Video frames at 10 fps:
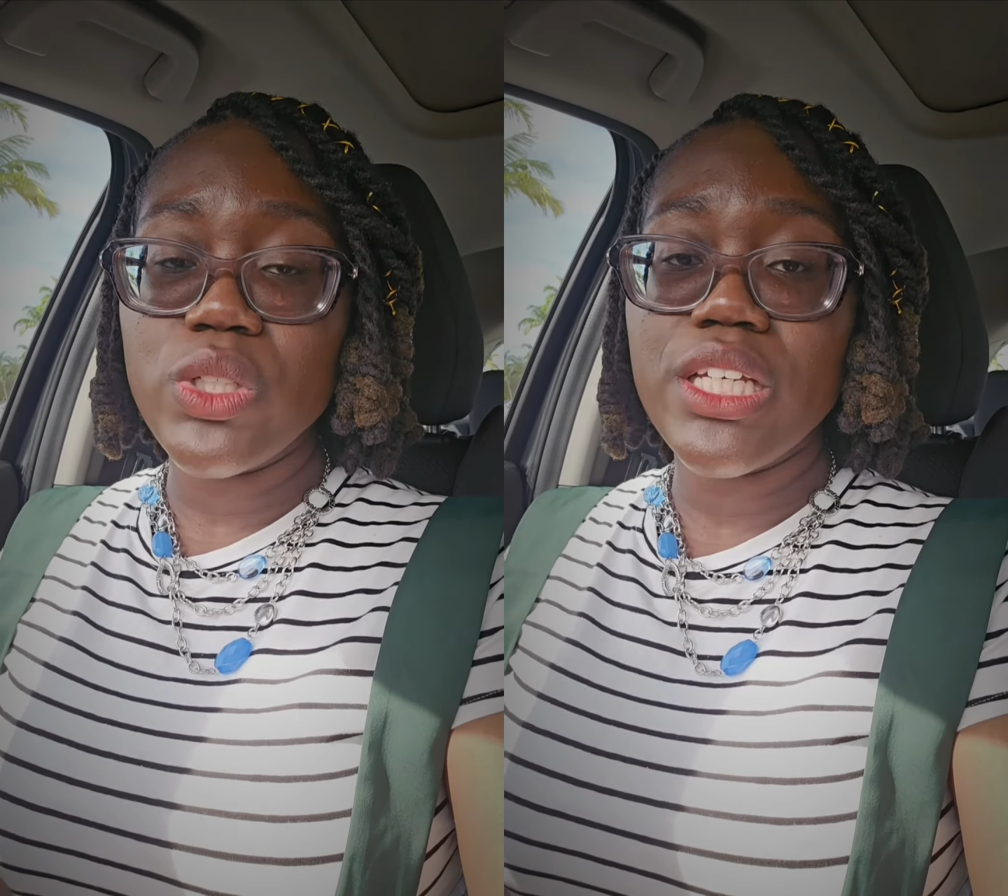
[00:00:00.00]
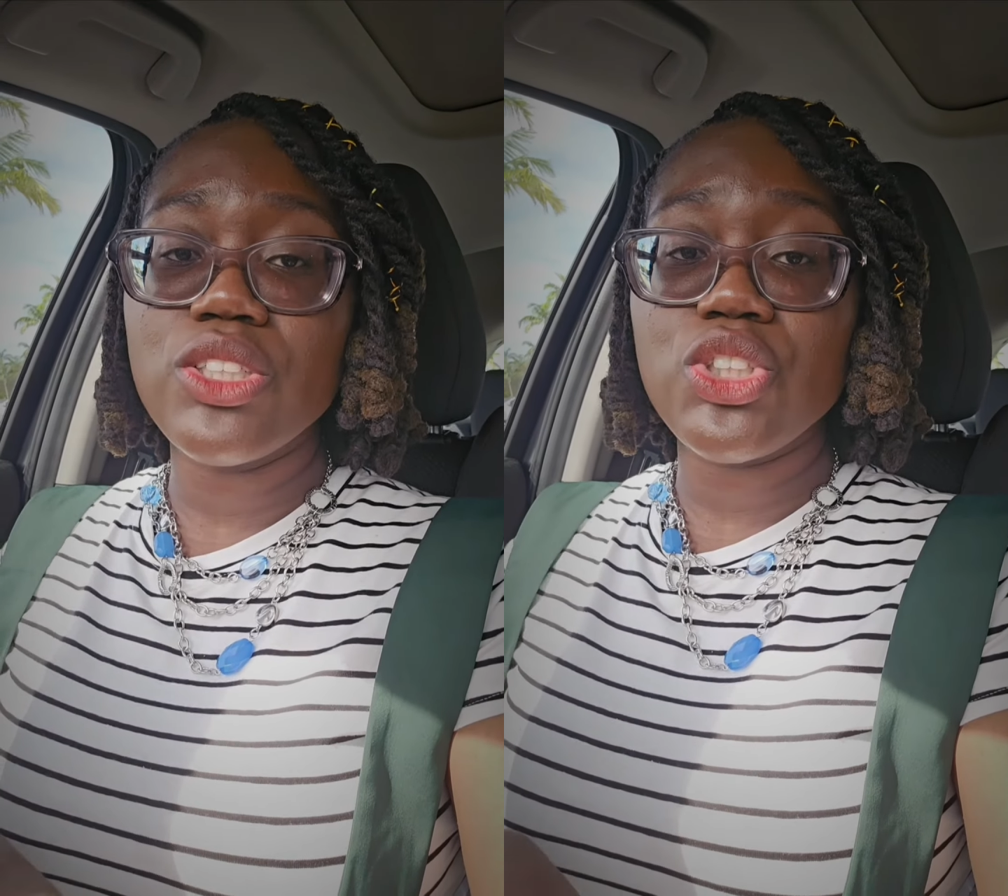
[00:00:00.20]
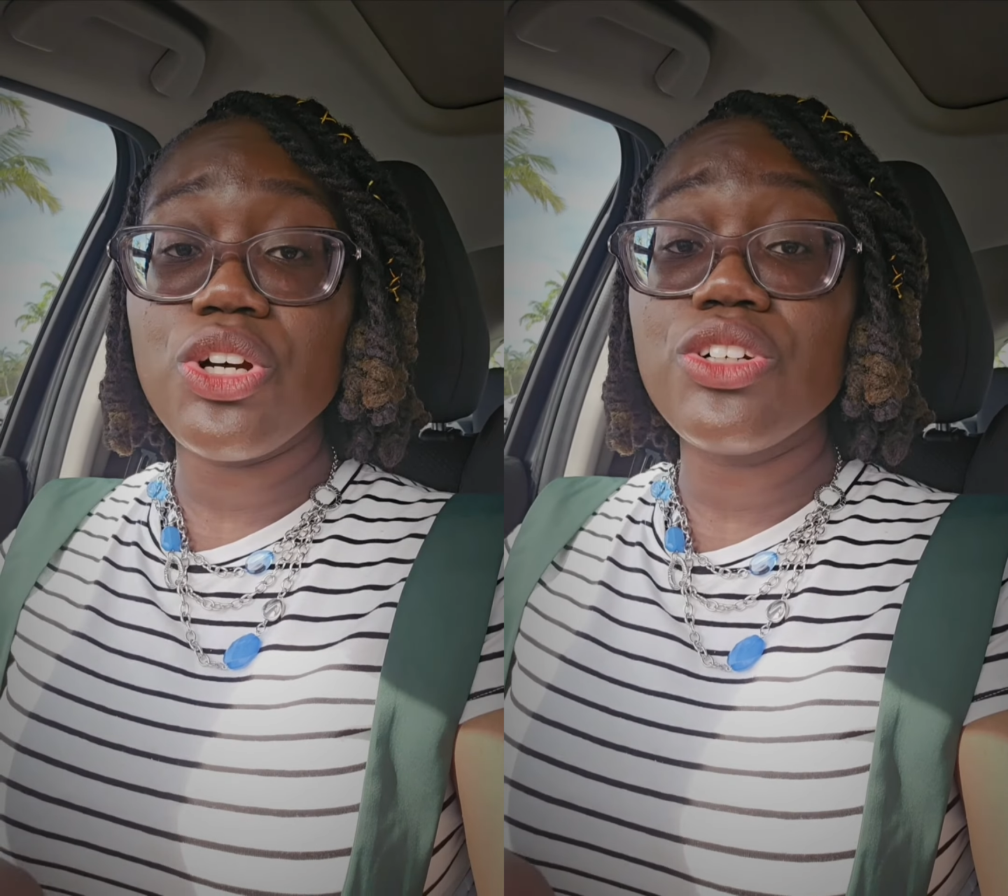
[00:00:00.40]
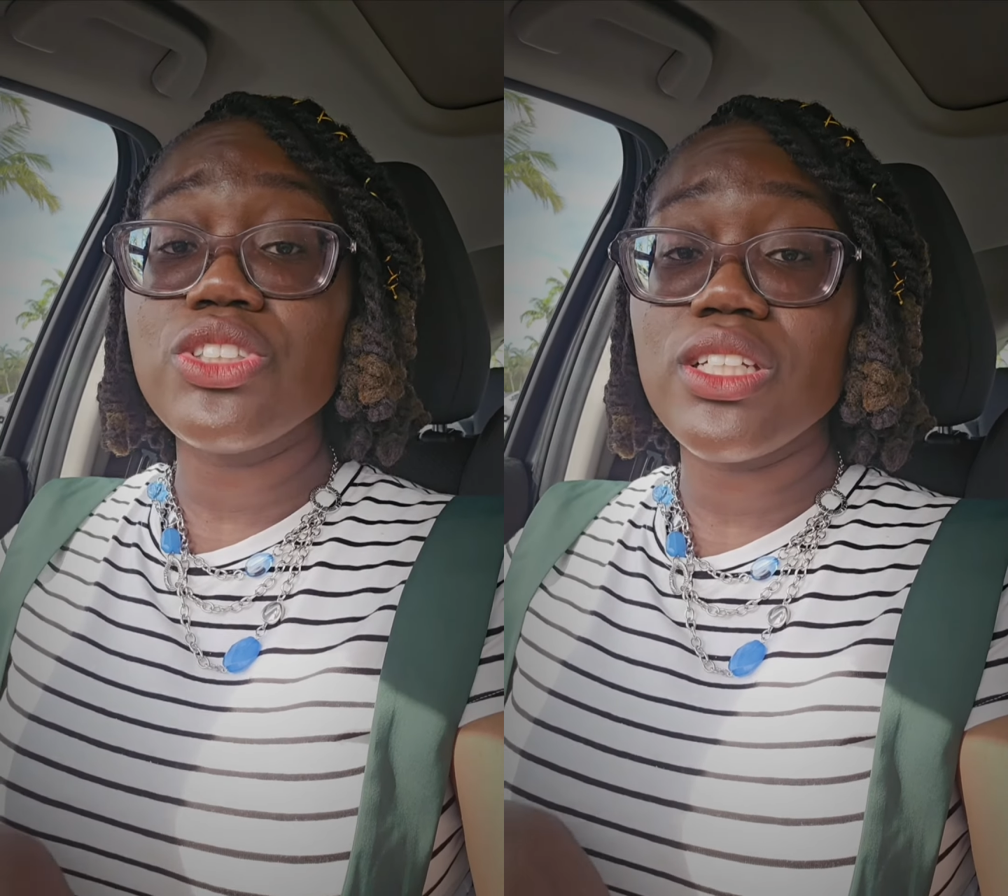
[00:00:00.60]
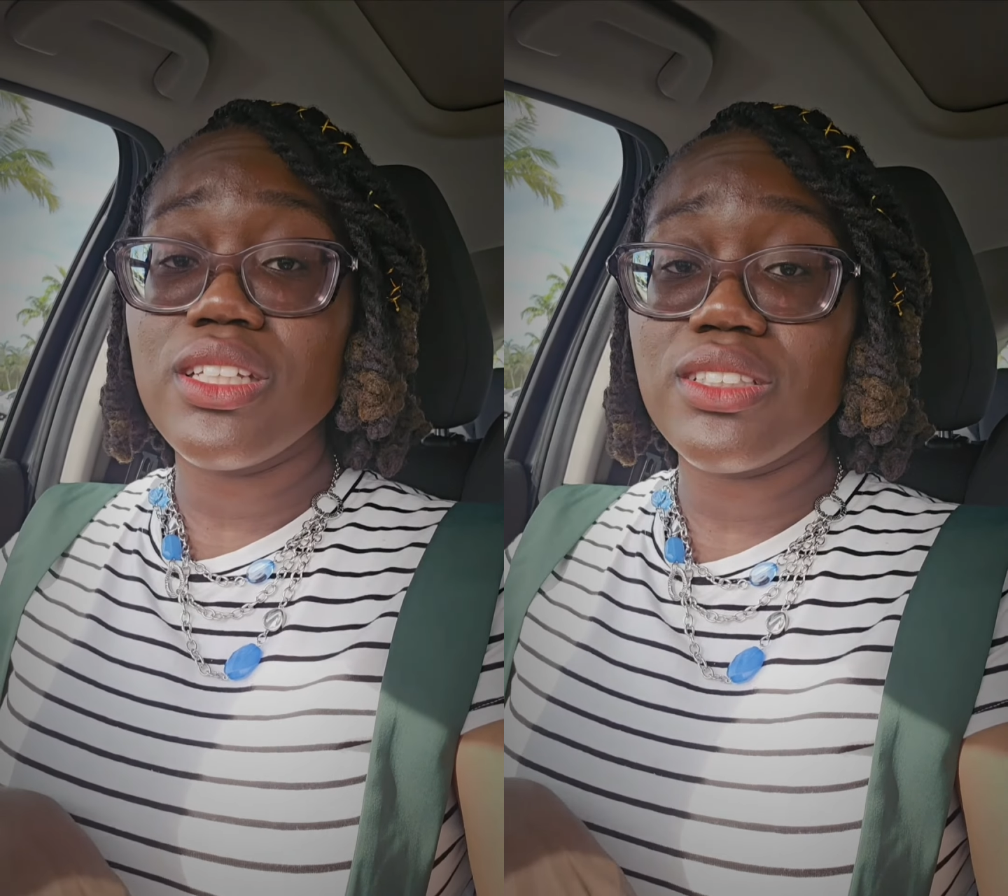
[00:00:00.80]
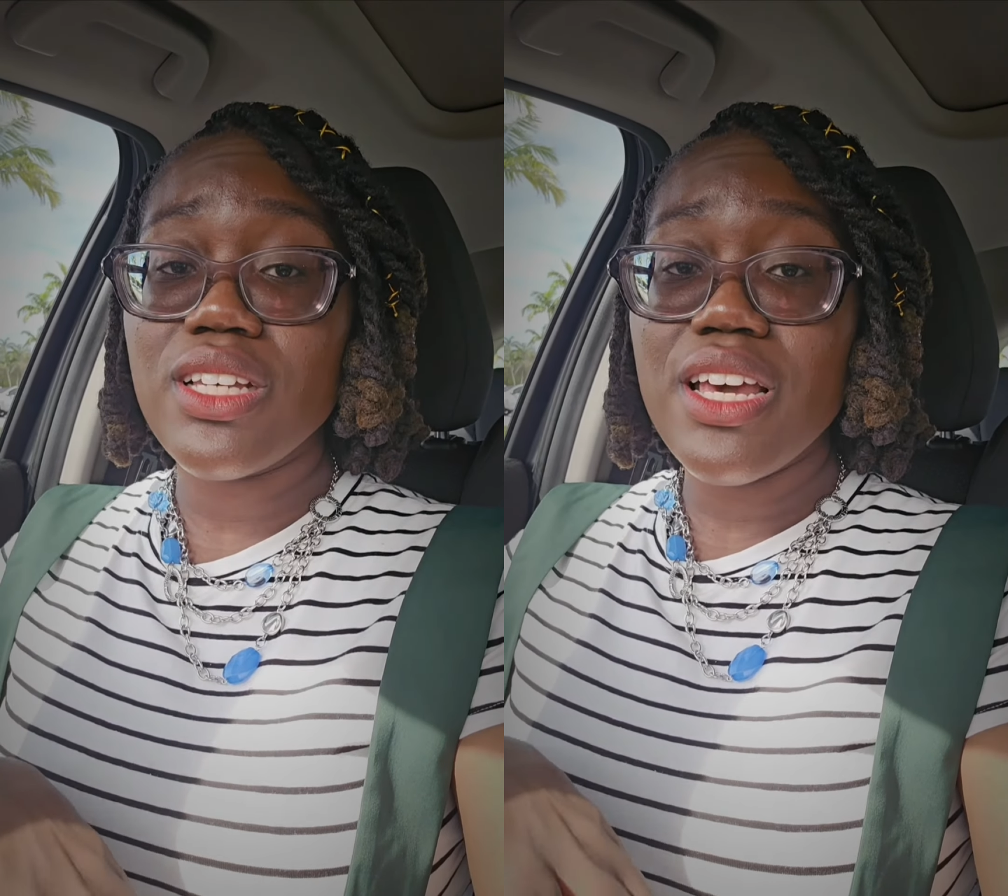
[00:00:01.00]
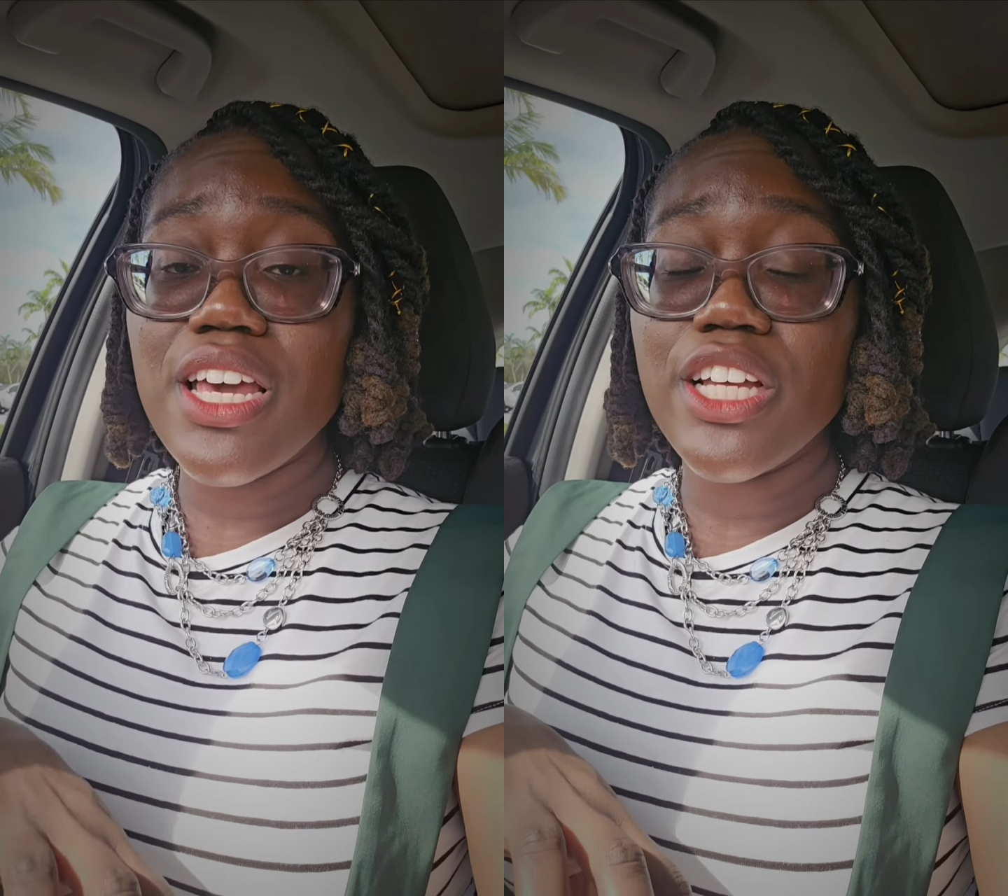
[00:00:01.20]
we can turn to this